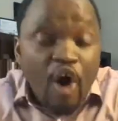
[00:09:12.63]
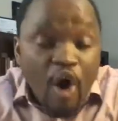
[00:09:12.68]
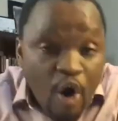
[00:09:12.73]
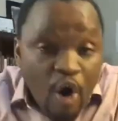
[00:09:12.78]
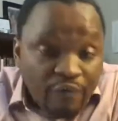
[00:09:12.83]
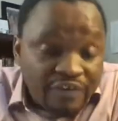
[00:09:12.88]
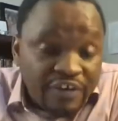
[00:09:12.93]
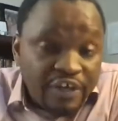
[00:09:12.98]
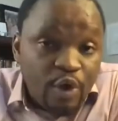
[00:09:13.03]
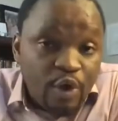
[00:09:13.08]

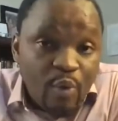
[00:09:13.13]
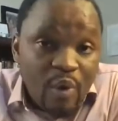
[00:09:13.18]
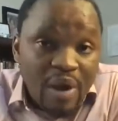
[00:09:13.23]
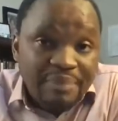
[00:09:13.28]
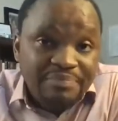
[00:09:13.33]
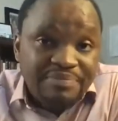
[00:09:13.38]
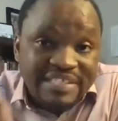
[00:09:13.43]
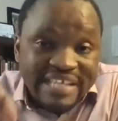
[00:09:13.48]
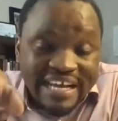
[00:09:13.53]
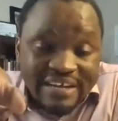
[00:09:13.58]
over your
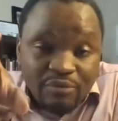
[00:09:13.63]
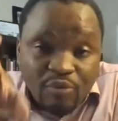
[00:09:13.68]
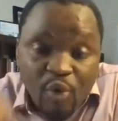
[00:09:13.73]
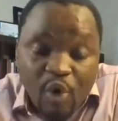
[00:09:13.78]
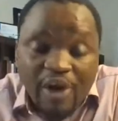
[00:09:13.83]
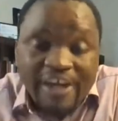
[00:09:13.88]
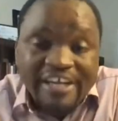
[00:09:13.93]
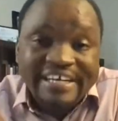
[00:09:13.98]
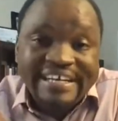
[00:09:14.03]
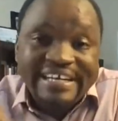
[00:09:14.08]
website
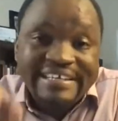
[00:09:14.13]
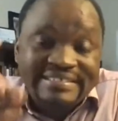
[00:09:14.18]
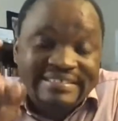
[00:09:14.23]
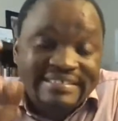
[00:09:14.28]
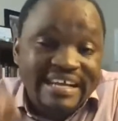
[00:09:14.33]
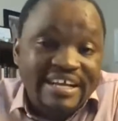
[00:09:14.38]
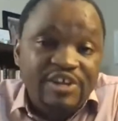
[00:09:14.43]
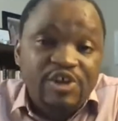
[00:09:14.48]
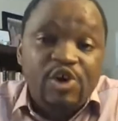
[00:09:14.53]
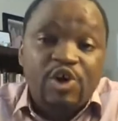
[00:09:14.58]
what it is
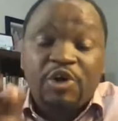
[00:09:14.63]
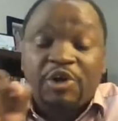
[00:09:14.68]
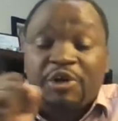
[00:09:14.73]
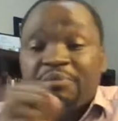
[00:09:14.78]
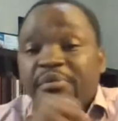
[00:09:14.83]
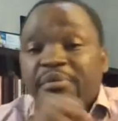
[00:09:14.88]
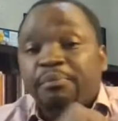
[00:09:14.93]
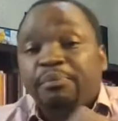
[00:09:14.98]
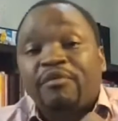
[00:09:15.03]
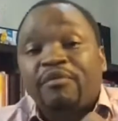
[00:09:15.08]
that you're going
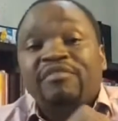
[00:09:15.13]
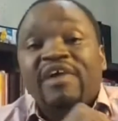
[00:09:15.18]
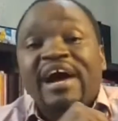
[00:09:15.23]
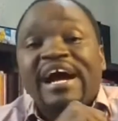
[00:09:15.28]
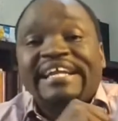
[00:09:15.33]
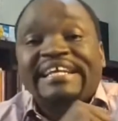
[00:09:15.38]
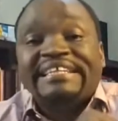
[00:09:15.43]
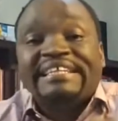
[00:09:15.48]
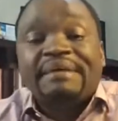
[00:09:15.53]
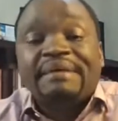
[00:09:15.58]
to be
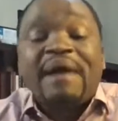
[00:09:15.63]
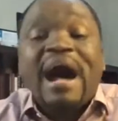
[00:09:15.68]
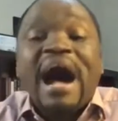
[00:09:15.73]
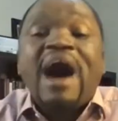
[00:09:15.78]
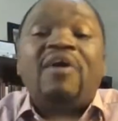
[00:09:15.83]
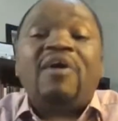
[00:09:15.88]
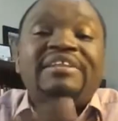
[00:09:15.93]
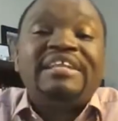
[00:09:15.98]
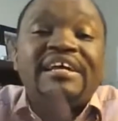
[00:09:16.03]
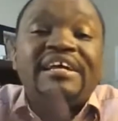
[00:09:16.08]
providing them.
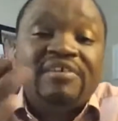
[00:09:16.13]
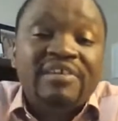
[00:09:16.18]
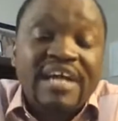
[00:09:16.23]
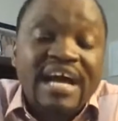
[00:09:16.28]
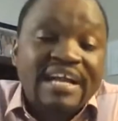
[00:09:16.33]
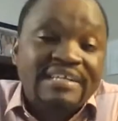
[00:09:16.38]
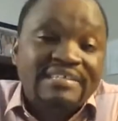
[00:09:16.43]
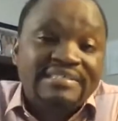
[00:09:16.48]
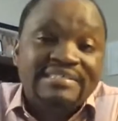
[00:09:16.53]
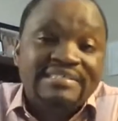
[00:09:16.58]
How are they going
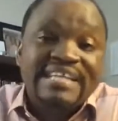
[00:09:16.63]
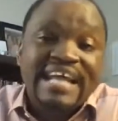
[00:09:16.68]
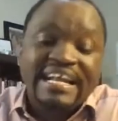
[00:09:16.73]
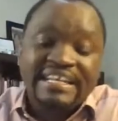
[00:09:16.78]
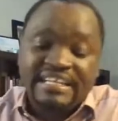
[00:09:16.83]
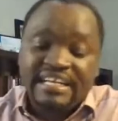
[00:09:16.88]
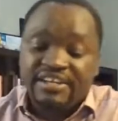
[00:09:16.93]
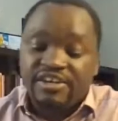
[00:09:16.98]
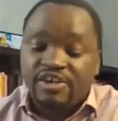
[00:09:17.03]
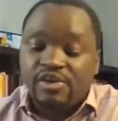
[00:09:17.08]
to
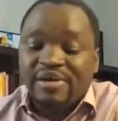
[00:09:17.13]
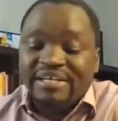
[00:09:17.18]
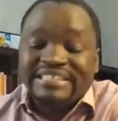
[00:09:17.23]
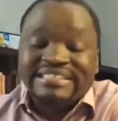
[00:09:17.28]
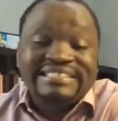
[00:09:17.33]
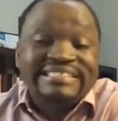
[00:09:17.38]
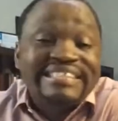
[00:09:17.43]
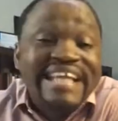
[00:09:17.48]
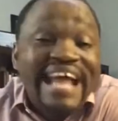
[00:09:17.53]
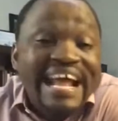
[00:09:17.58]
understand that you
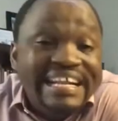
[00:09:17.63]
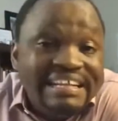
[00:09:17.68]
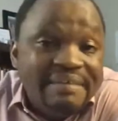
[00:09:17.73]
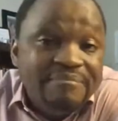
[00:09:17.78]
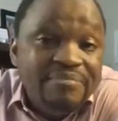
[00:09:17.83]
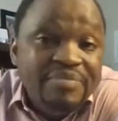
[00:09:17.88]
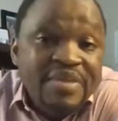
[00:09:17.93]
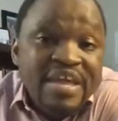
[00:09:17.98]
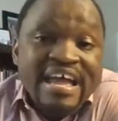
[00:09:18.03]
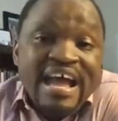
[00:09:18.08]
understand
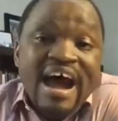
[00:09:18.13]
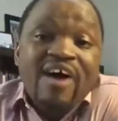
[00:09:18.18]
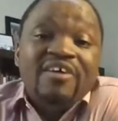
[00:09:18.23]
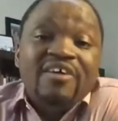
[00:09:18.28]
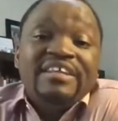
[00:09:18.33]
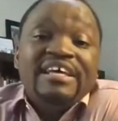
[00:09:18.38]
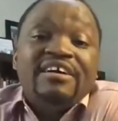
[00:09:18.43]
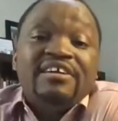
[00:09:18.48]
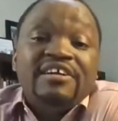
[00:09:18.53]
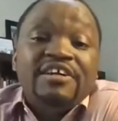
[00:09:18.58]
them? How
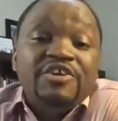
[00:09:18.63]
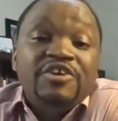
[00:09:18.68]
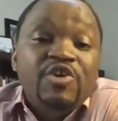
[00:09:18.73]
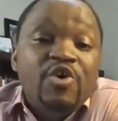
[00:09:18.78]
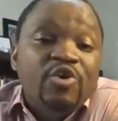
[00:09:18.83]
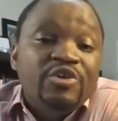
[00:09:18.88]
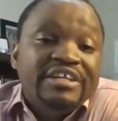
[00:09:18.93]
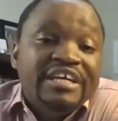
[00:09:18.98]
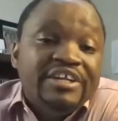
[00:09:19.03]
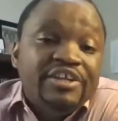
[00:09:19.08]
are they going to
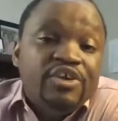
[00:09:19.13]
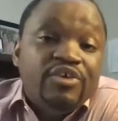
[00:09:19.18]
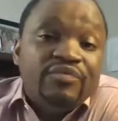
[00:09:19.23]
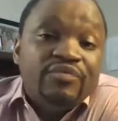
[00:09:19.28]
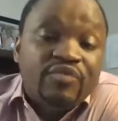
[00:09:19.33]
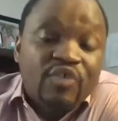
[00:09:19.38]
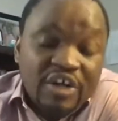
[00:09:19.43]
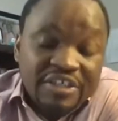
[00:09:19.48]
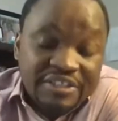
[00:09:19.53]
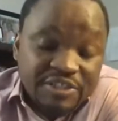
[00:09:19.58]
know that
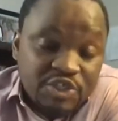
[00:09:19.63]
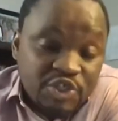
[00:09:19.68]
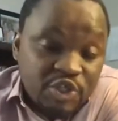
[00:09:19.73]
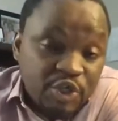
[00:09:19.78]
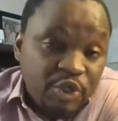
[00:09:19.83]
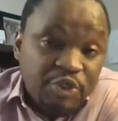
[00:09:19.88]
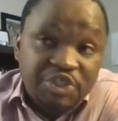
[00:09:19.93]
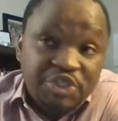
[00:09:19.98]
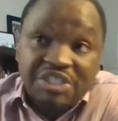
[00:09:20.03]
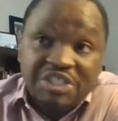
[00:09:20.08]
you've got the
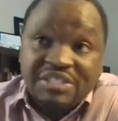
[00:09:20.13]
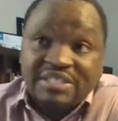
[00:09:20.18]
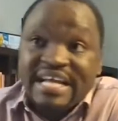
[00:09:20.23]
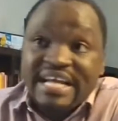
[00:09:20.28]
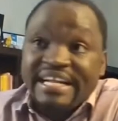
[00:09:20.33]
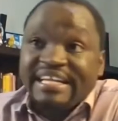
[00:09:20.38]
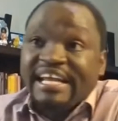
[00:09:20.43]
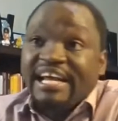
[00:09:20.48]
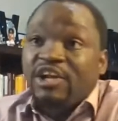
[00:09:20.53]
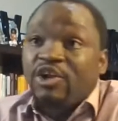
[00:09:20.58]
solutions
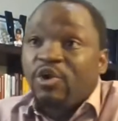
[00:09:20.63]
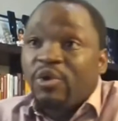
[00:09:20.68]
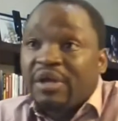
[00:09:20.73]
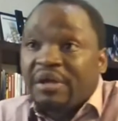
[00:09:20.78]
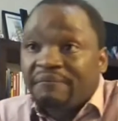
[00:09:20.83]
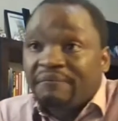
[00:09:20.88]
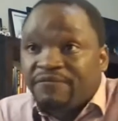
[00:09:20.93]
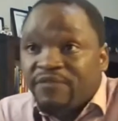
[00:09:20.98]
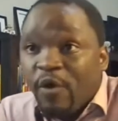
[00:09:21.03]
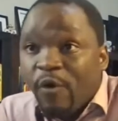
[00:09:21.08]
that they're
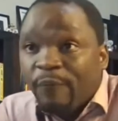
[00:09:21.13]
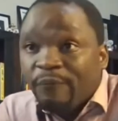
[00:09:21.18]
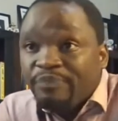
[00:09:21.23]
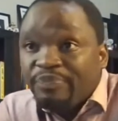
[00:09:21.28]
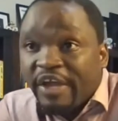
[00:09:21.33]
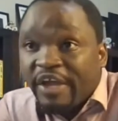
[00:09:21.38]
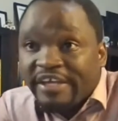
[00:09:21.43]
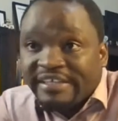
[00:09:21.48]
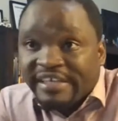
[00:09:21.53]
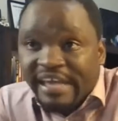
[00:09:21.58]
looking for?
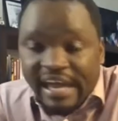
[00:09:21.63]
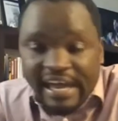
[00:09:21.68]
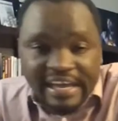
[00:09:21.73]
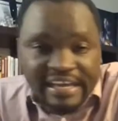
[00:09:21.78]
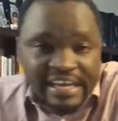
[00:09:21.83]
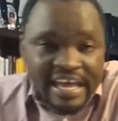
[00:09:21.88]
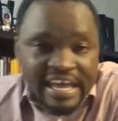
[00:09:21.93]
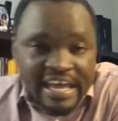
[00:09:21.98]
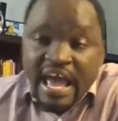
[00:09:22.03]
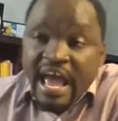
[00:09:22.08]

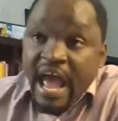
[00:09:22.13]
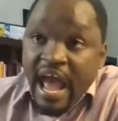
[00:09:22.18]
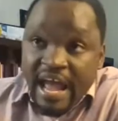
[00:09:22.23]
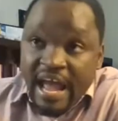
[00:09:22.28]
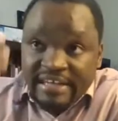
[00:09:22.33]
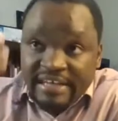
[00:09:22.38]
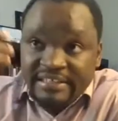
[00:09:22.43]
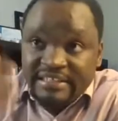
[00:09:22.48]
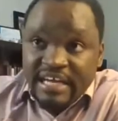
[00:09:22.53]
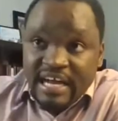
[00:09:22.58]
Okay.
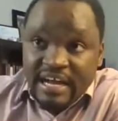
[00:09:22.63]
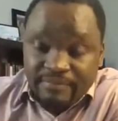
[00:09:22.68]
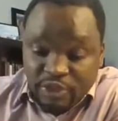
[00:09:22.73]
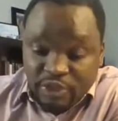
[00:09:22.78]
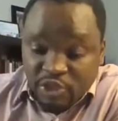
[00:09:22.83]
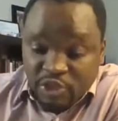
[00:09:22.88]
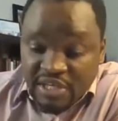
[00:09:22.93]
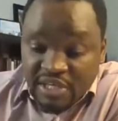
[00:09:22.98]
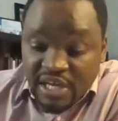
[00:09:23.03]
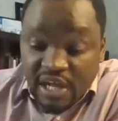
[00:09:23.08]
And
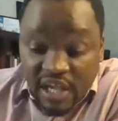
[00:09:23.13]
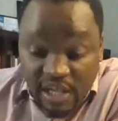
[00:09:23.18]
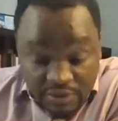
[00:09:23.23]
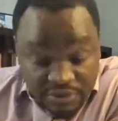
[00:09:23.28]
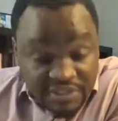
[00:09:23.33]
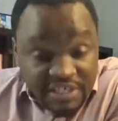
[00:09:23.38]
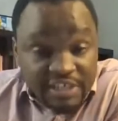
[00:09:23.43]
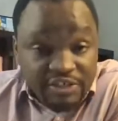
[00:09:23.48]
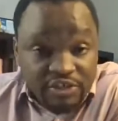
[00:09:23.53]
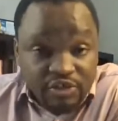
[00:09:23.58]
um, Giselle,
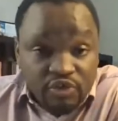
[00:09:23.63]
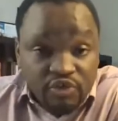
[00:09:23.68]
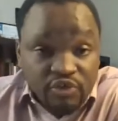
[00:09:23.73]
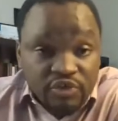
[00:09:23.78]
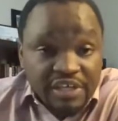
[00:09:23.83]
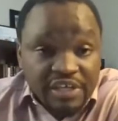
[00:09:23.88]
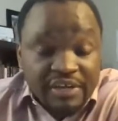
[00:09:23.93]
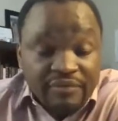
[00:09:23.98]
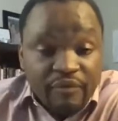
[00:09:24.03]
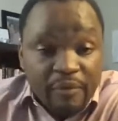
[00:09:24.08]
I'll send you
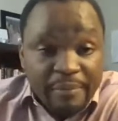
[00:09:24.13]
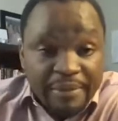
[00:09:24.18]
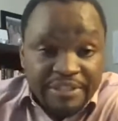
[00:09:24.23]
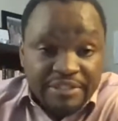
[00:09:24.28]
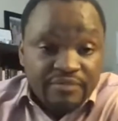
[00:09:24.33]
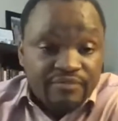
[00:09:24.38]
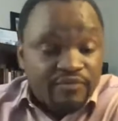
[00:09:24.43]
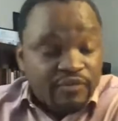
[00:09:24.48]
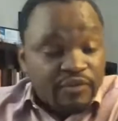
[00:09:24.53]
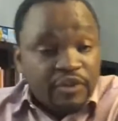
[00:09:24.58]
through the
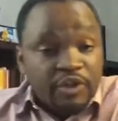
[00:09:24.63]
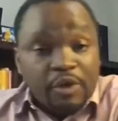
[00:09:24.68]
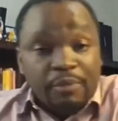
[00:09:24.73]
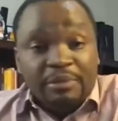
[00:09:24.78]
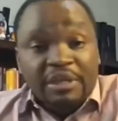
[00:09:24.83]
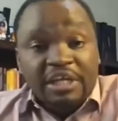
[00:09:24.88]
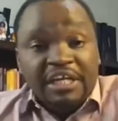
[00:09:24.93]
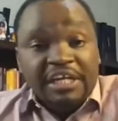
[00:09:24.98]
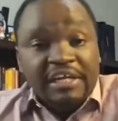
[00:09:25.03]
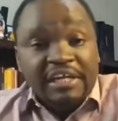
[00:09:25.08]
information for the
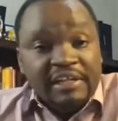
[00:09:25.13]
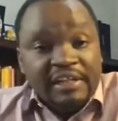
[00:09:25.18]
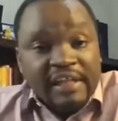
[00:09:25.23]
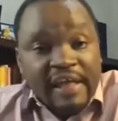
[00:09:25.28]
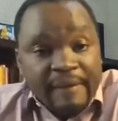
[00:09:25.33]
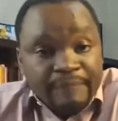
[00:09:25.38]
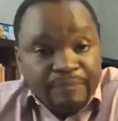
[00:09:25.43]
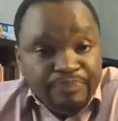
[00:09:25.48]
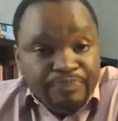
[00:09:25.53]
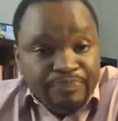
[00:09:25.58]
community
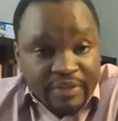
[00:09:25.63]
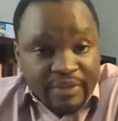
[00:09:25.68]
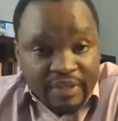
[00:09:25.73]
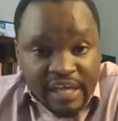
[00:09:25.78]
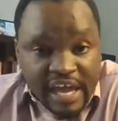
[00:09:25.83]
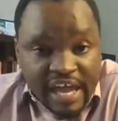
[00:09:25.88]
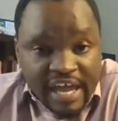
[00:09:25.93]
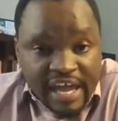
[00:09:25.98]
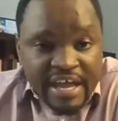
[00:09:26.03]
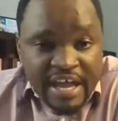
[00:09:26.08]
there.
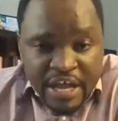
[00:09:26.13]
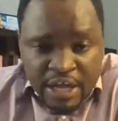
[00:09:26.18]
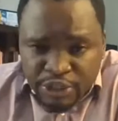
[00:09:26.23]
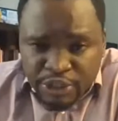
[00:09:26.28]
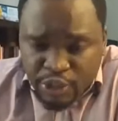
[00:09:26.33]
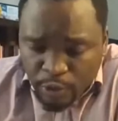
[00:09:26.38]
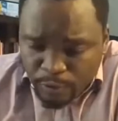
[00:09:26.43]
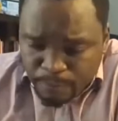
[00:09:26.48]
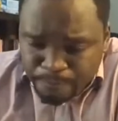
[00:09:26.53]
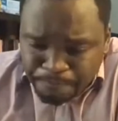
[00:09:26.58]
Okay.
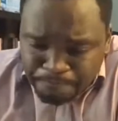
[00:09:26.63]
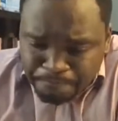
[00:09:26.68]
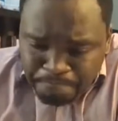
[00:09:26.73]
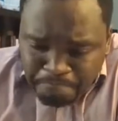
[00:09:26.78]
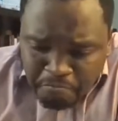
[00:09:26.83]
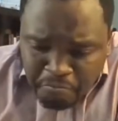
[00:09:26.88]
So,